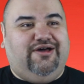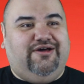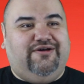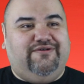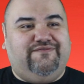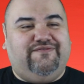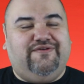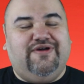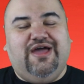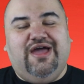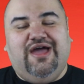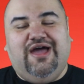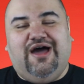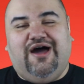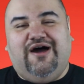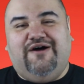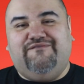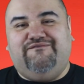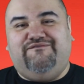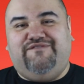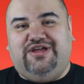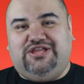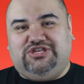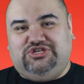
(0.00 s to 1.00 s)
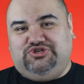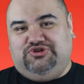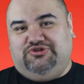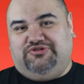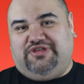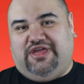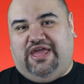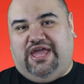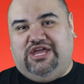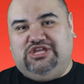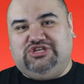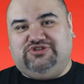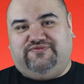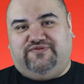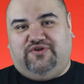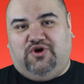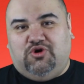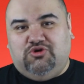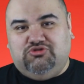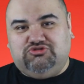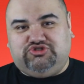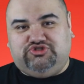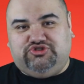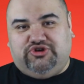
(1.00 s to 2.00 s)
of Avengers Age of
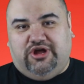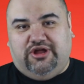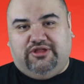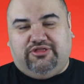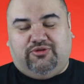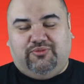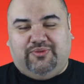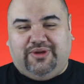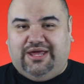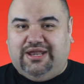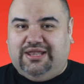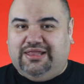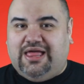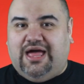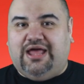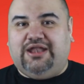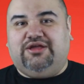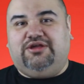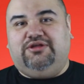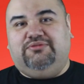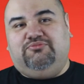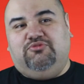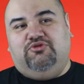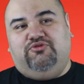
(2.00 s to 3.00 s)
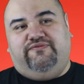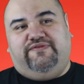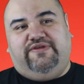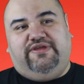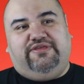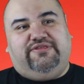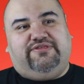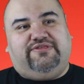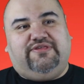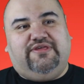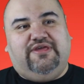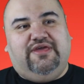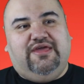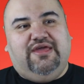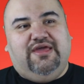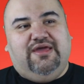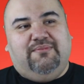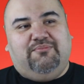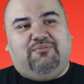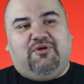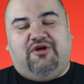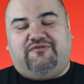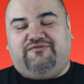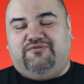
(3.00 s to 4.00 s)
Ultron. So we got a lot of good movies,
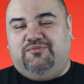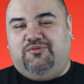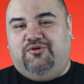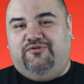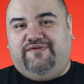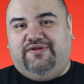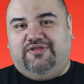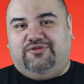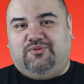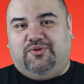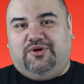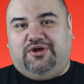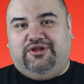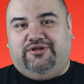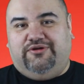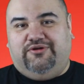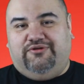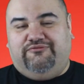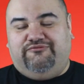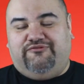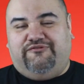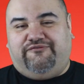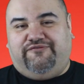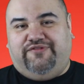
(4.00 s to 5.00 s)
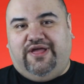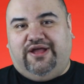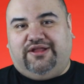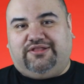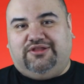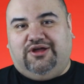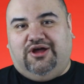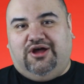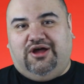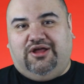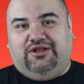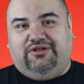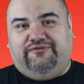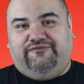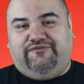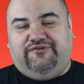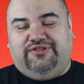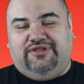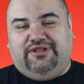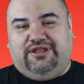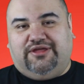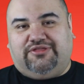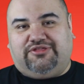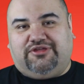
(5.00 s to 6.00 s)
Marvel movies we're going to reflect on
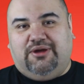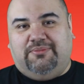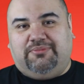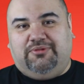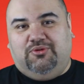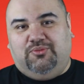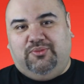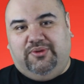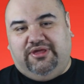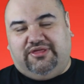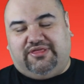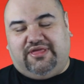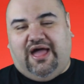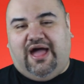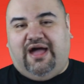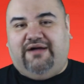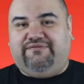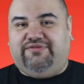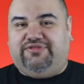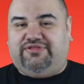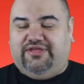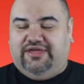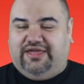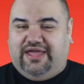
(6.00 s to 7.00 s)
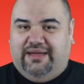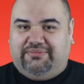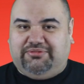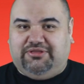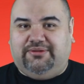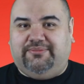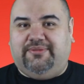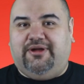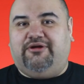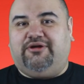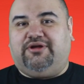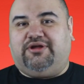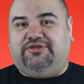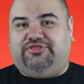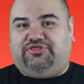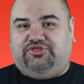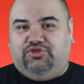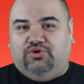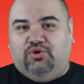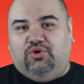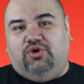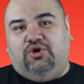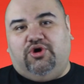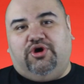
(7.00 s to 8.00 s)
for the next couple of weeks. Obviously, Captain America,
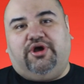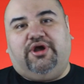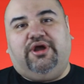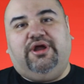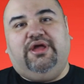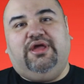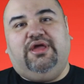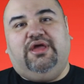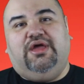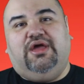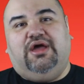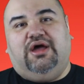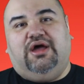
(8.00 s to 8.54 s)
Thor,